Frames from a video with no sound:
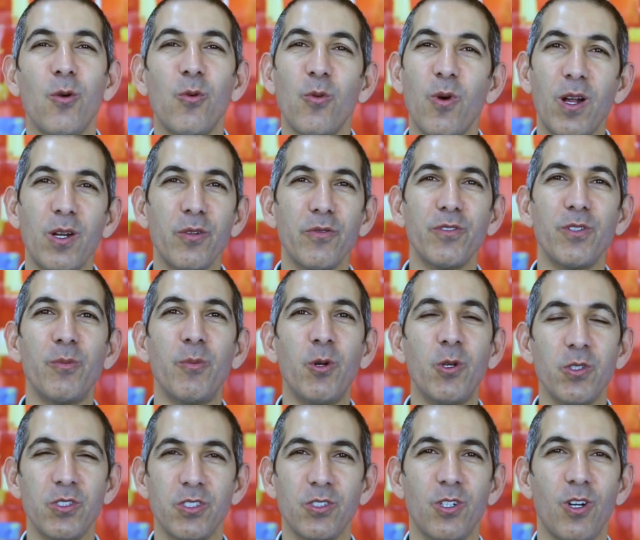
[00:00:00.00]
One of the
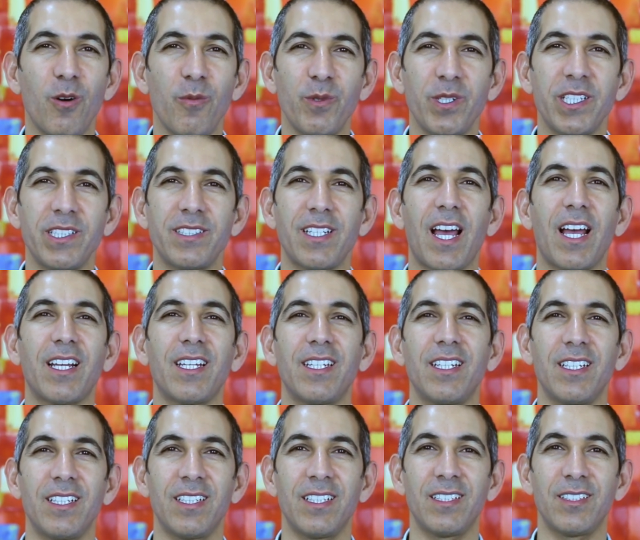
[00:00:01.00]
most common attacks
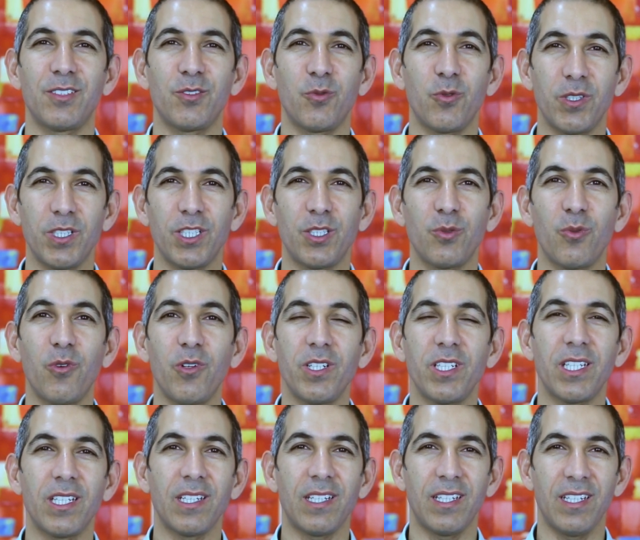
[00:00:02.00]
in
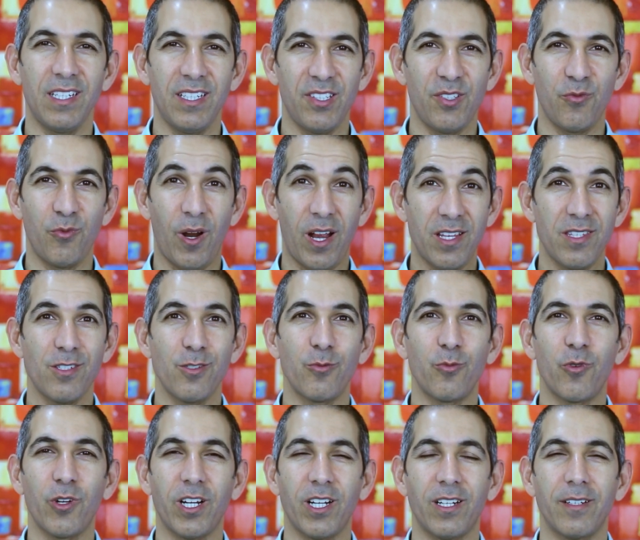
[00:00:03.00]
2020 is
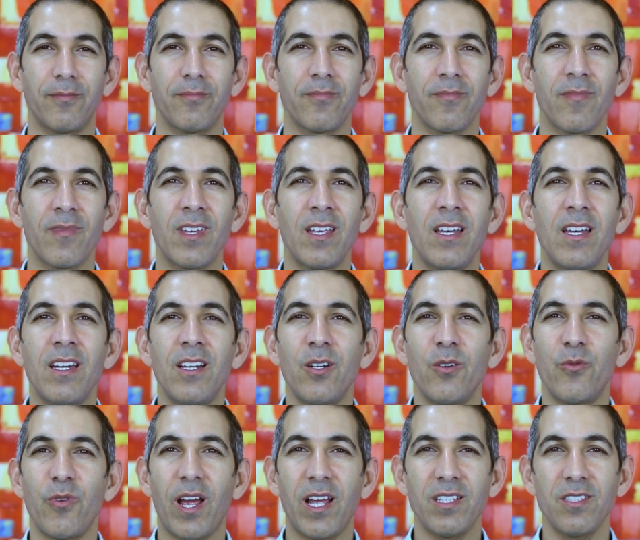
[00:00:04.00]
ransomware.
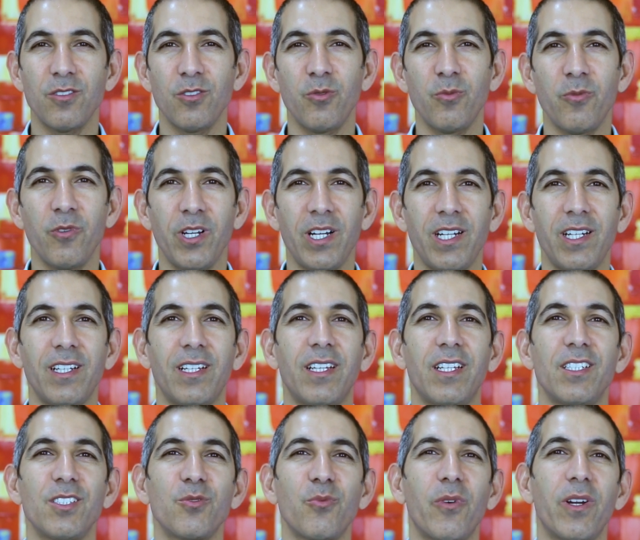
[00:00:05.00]
Ransomware
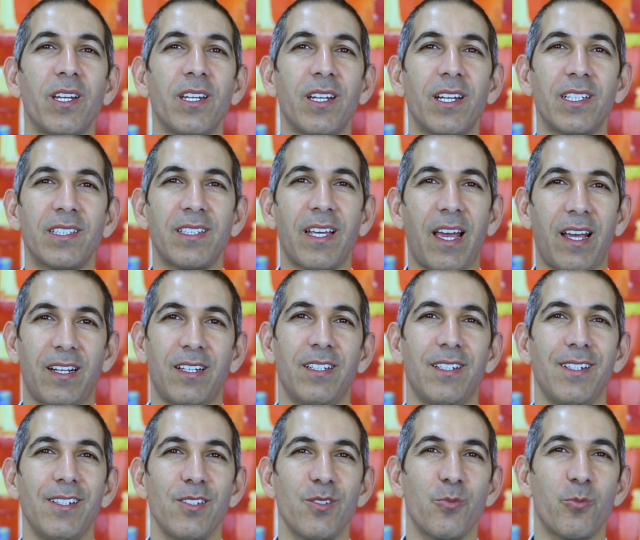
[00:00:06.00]
is when
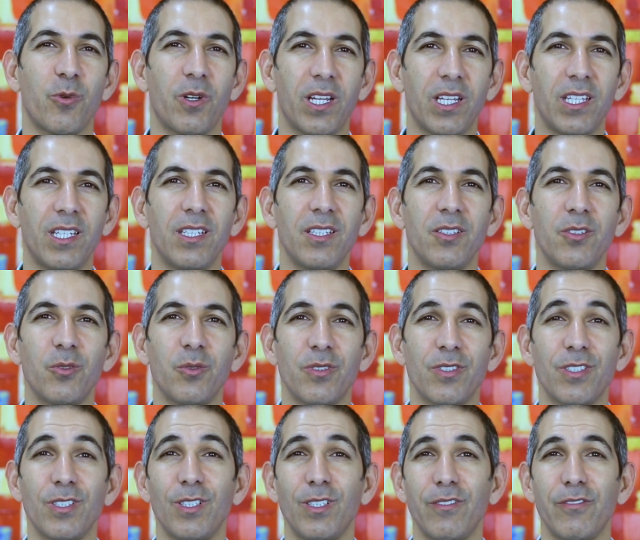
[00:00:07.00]
attackers break into
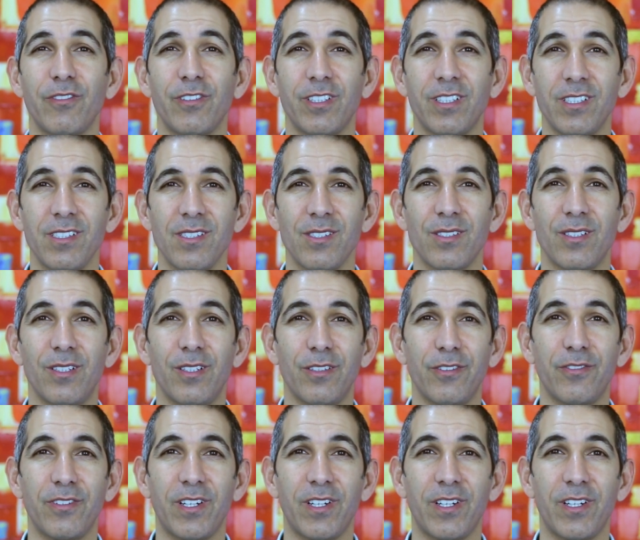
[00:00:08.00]
servers of